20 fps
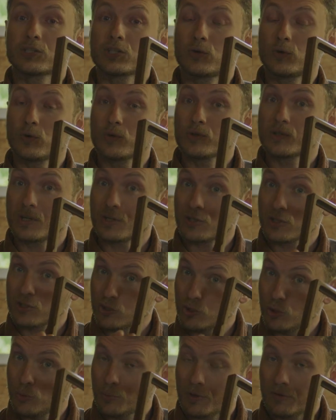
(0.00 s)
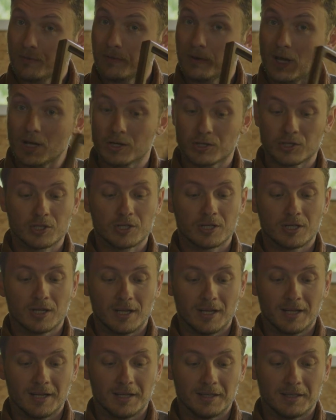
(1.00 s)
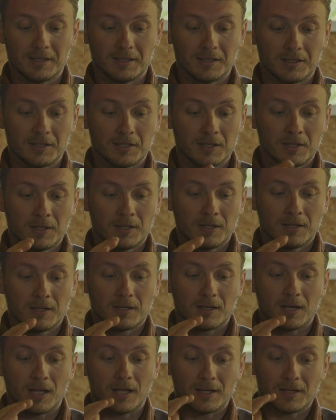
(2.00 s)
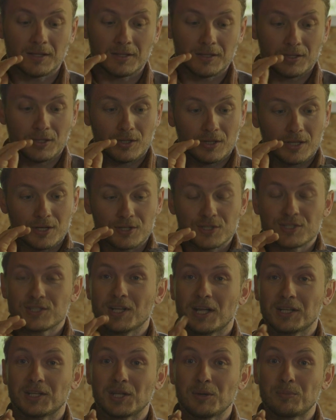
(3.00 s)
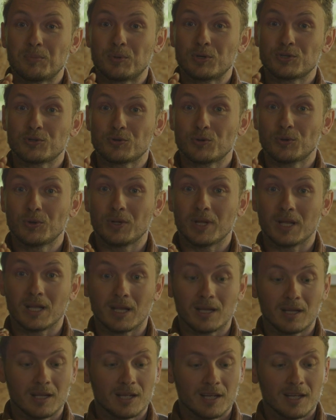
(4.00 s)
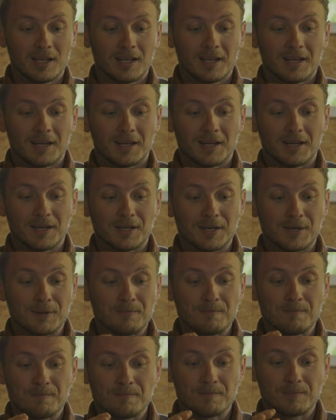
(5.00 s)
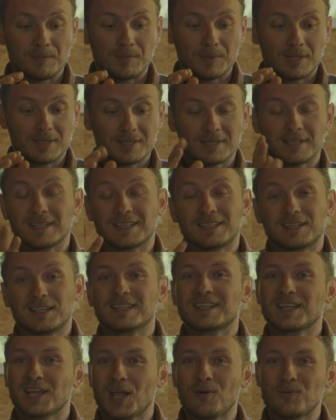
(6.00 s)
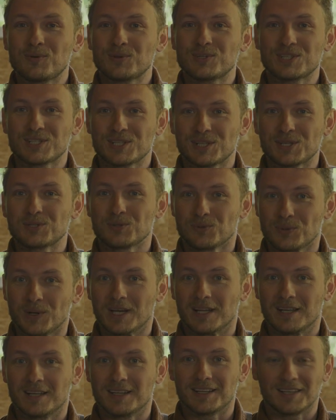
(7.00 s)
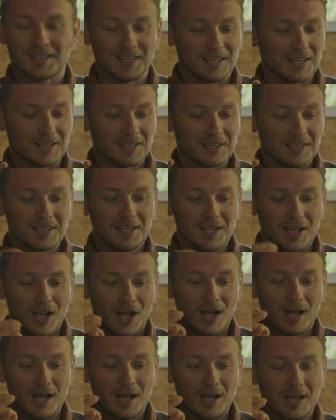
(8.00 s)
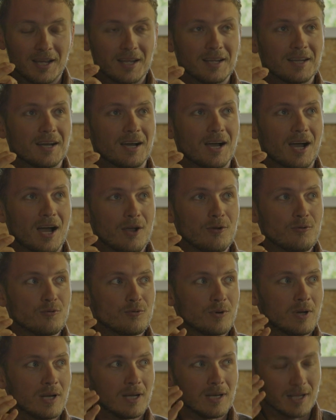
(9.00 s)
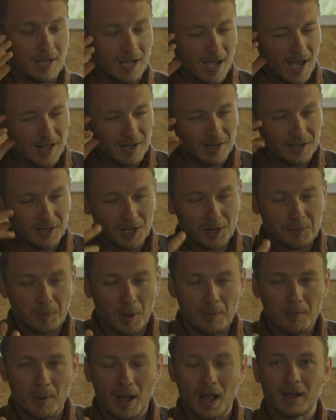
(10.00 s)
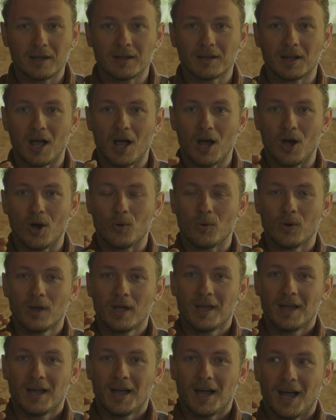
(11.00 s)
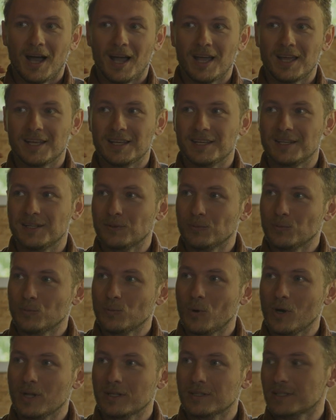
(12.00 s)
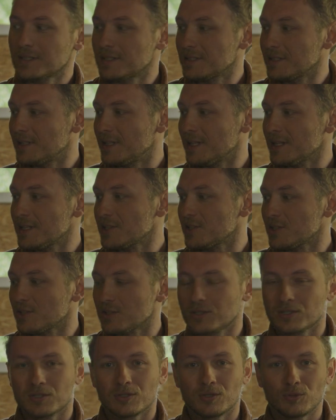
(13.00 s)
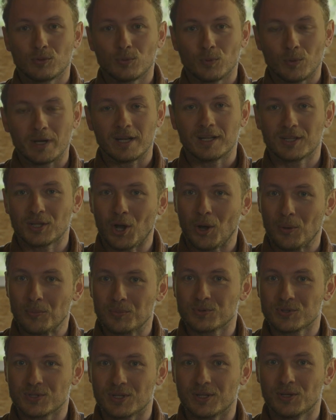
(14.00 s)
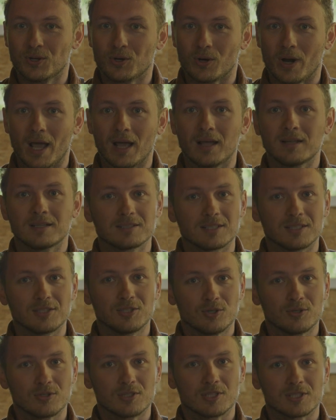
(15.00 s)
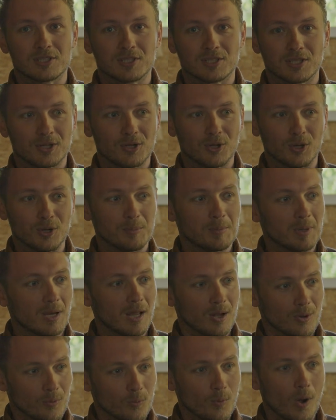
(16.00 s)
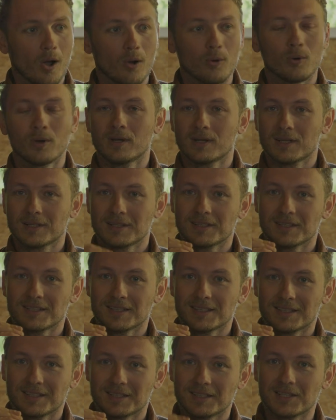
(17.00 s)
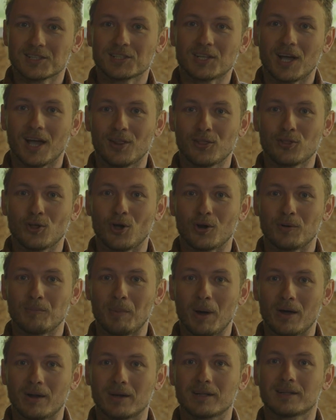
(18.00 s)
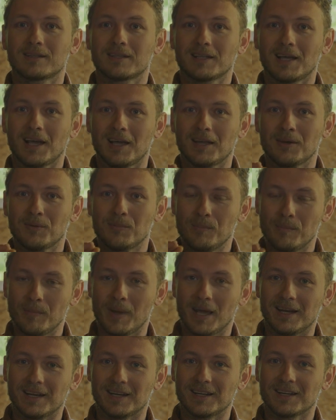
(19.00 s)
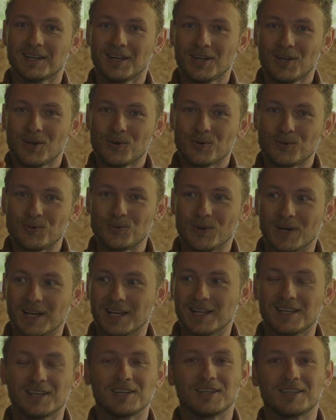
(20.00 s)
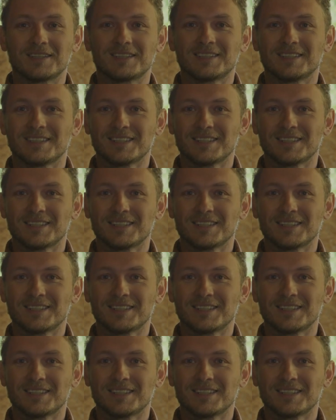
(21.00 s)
screws are super flush, and like there's nothing protruding. The camera just looks really good. Like I really had it in my mind how I want this when it comes in your hands, that you're just gonna be like, wow, this guy thought about it and made a really good